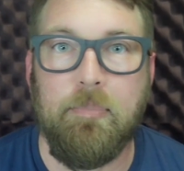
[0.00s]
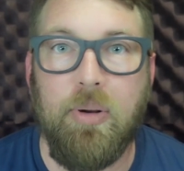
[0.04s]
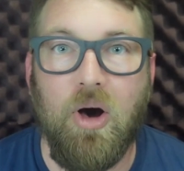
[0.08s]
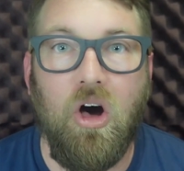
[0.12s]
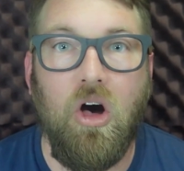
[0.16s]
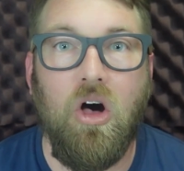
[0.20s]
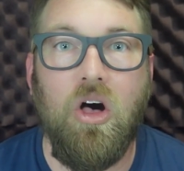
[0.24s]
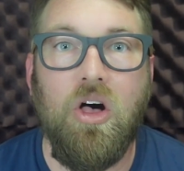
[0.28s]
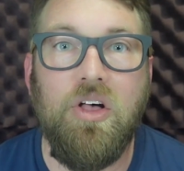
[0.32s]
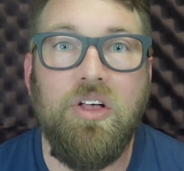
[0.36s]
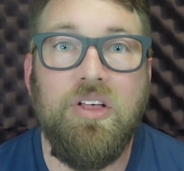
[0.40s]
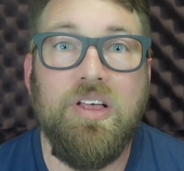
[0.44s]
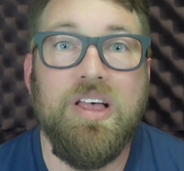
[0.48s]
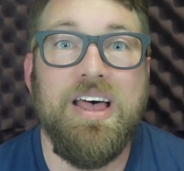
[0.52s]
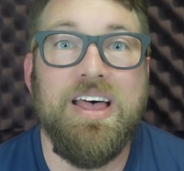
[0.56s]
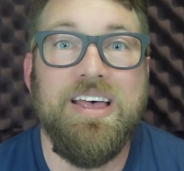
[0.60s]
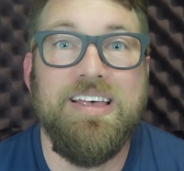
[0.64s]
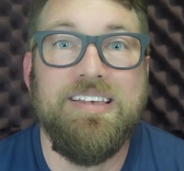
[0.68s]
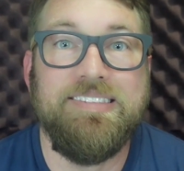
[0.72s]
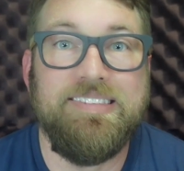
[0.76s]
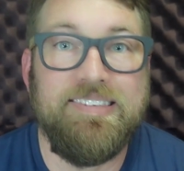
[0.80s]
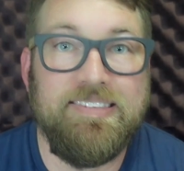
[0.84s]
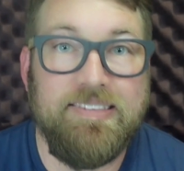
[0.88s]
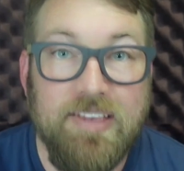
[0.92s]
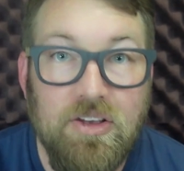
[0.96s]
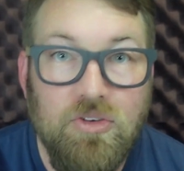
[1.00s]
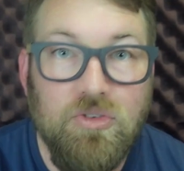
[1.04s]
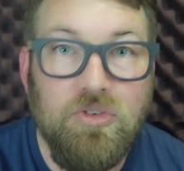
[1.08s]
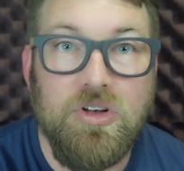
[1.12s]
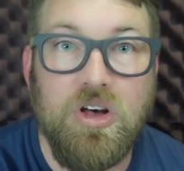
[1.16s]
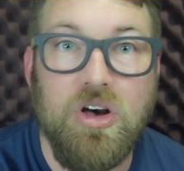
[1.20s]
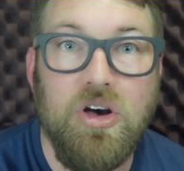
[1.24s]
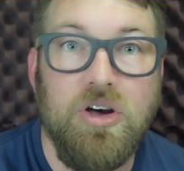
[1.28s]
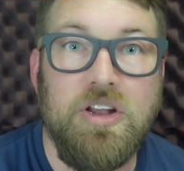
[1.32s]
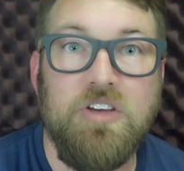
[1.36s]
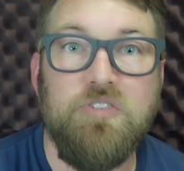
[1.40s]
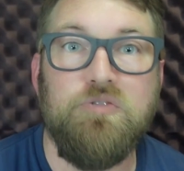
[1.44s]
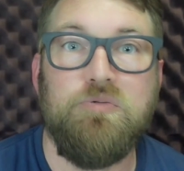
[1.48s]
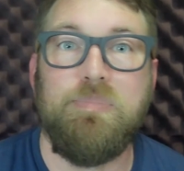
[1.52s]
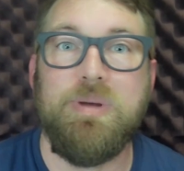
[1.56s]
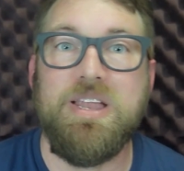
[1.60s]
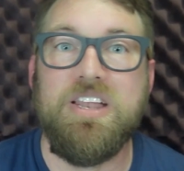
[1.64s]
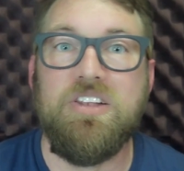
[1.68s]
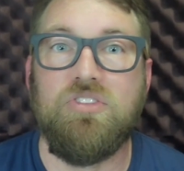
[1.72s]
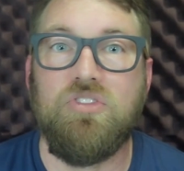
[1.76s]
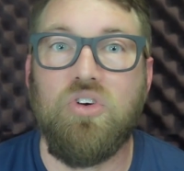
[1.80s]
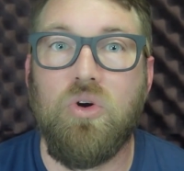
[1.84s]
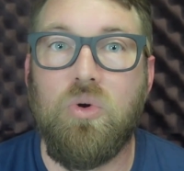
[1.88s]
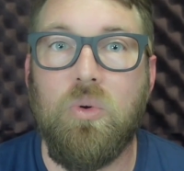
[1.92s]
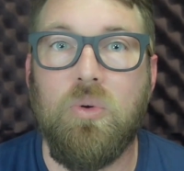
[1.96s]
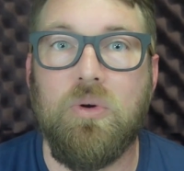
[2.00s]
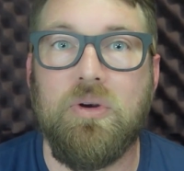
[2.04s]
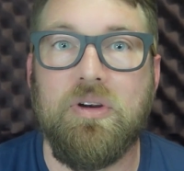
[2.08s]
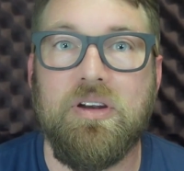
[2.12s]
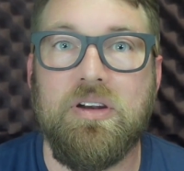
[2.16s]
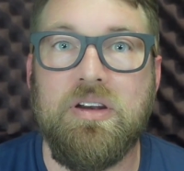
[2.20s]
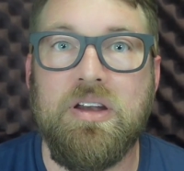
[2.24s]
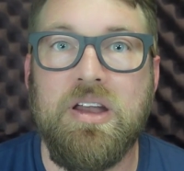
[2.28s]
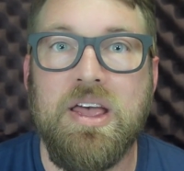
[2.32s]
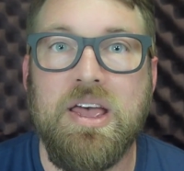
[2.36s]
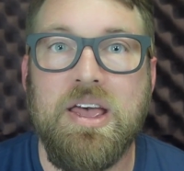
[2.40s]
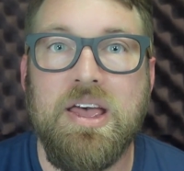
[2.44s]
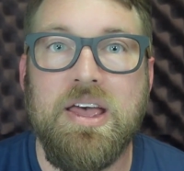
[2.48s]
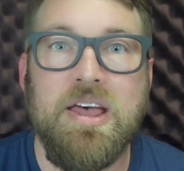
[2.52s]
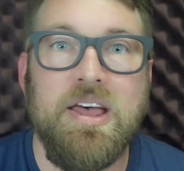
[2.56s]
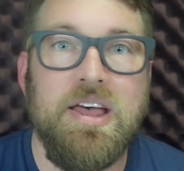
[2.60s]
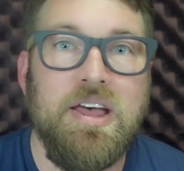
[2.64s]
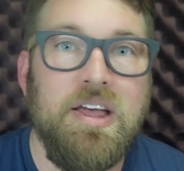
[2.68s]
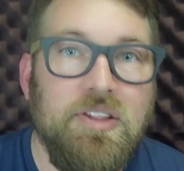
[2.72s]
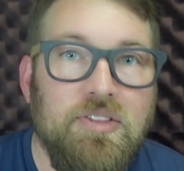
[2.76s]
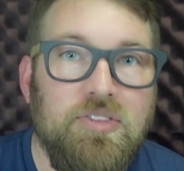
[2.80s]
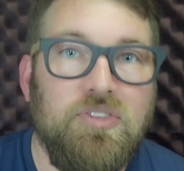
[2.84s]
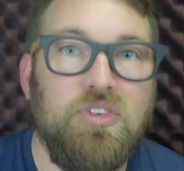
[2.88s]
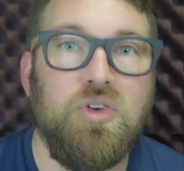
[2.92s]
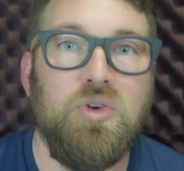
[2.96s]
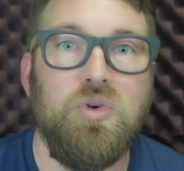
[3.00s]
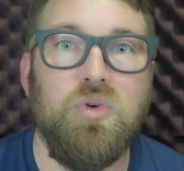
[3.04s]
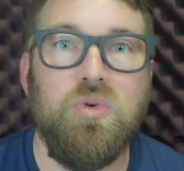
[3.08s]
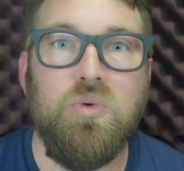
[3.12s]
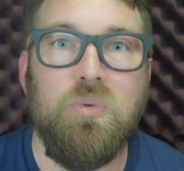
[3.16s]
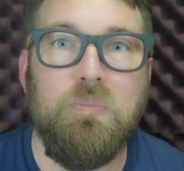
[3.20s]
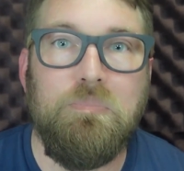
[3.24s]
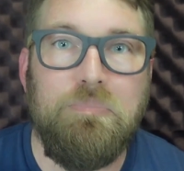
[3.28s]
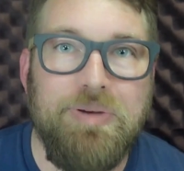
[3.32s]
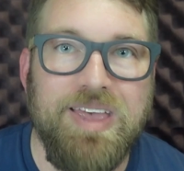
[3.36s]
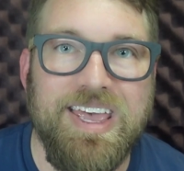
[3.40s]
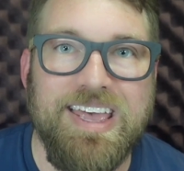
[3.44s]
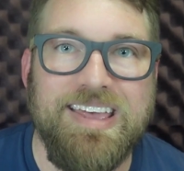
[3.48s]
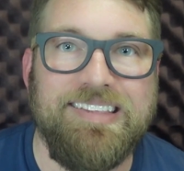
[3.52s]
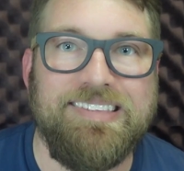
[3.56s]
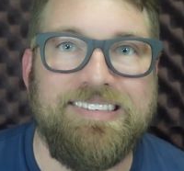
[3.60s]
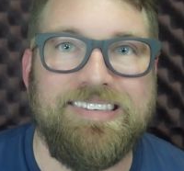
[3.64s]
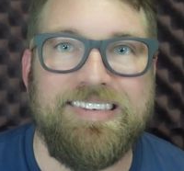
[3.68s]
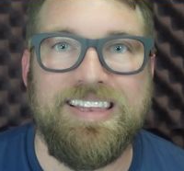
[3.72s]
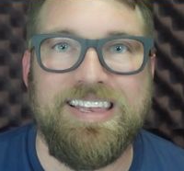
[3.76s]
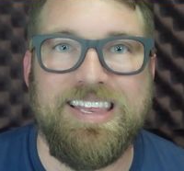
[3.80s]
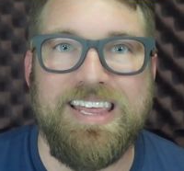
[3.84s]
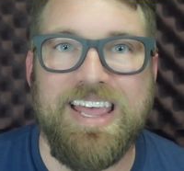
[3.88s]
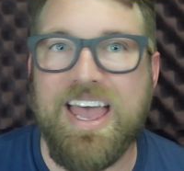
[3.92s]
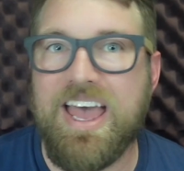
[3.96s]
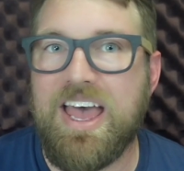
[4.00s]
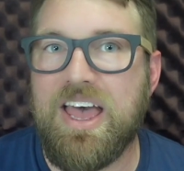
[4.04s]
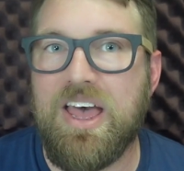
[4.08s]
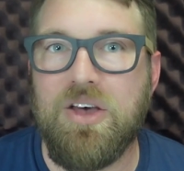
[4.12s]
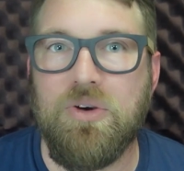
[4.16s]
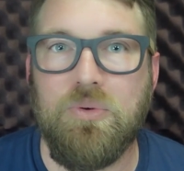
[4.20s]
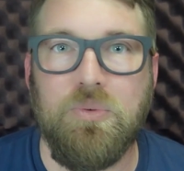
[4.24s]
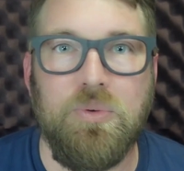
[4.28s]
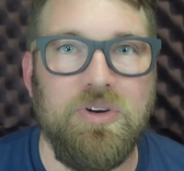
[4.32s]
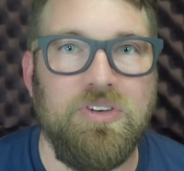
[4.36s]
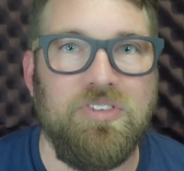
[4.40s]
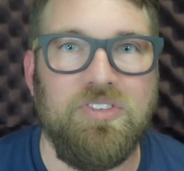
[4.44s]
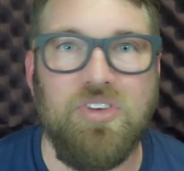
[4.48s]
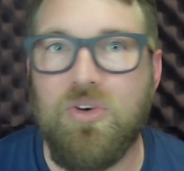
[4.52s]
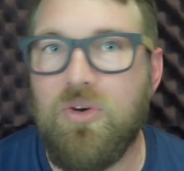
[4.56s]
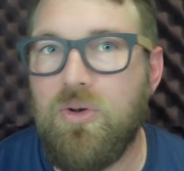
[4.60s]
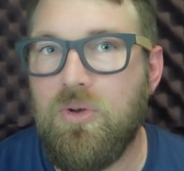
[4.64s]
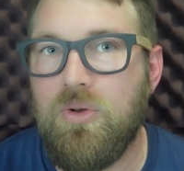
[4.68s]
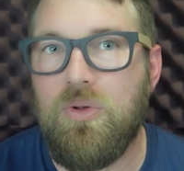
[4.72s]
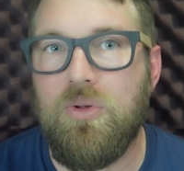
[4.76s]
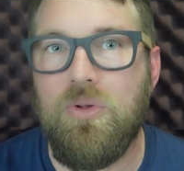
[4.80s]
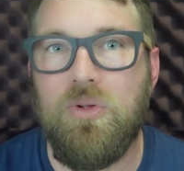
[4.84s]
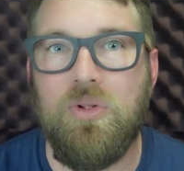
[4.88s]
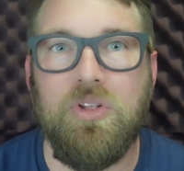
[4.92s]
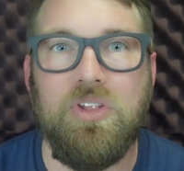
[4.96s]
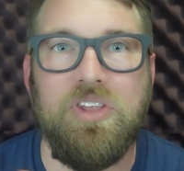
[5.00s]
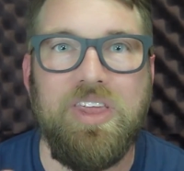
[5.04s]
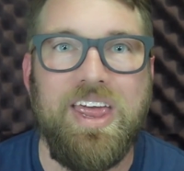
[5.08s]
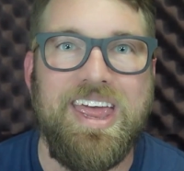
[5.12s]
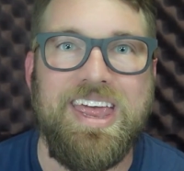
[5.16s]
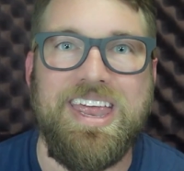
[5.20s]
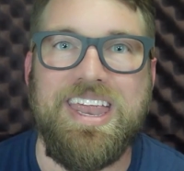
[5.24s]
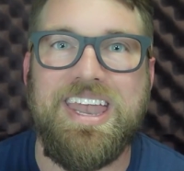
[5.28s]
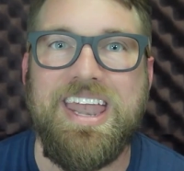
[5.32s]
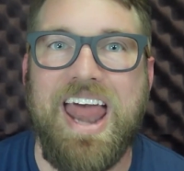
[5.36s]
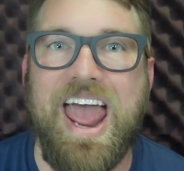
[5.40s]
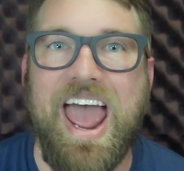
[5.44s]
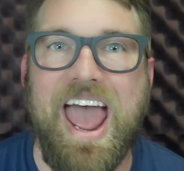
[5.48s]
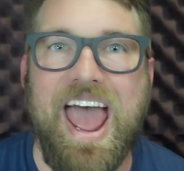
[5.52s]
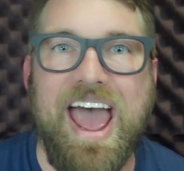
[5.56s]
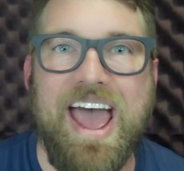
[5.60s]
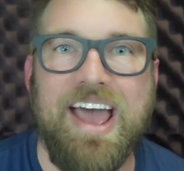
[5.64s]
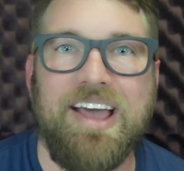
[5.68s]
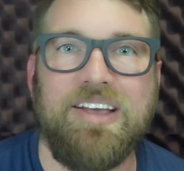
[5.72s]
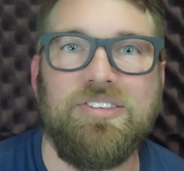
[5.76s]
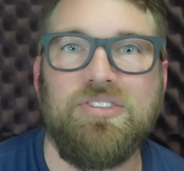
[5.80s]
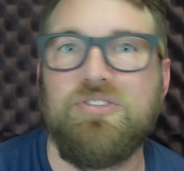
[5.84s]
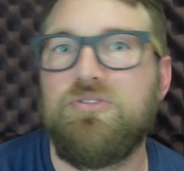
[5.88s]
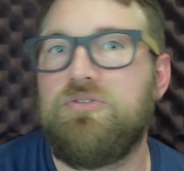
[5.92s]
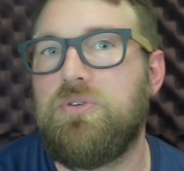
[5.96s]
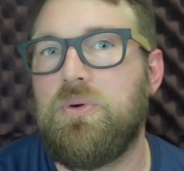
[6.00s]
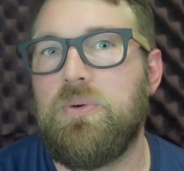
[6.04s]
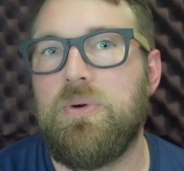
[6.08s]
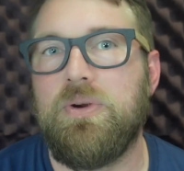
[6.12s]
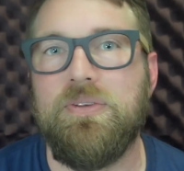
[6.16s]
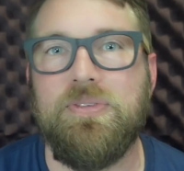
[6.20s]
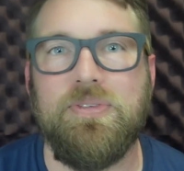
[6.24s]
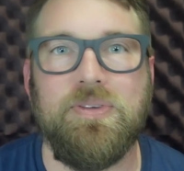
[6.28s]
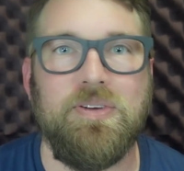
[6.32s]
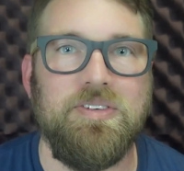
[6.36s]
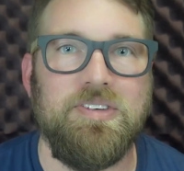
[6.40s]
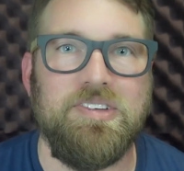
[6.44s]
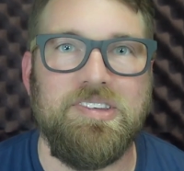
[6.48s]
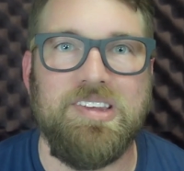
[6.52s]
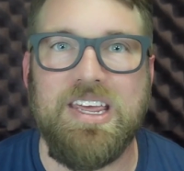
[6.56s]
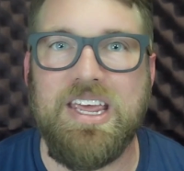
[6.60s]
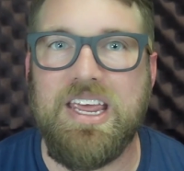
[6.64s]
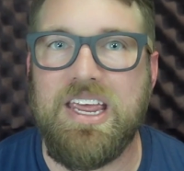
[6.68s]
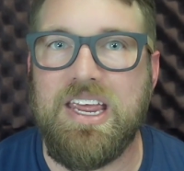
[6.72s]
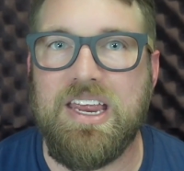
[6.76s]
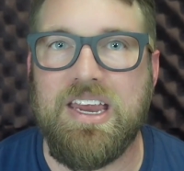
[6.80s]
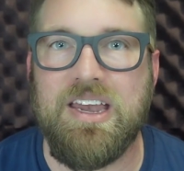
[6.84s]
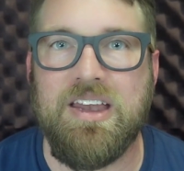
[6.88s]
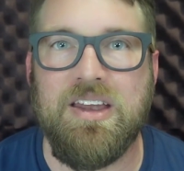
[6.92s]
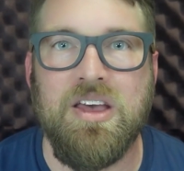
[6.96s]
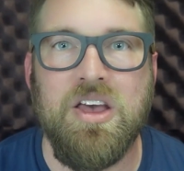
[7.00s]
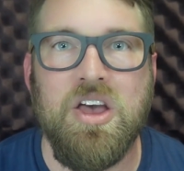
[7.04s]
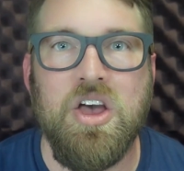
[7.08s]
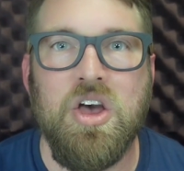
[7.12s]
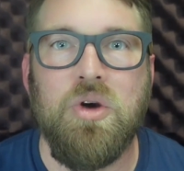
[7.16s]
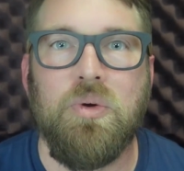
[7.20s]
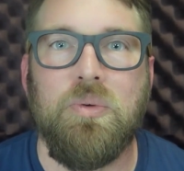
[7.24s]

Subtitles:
Paul still could have been torn to bits, and yet we're told in Acts 4:13,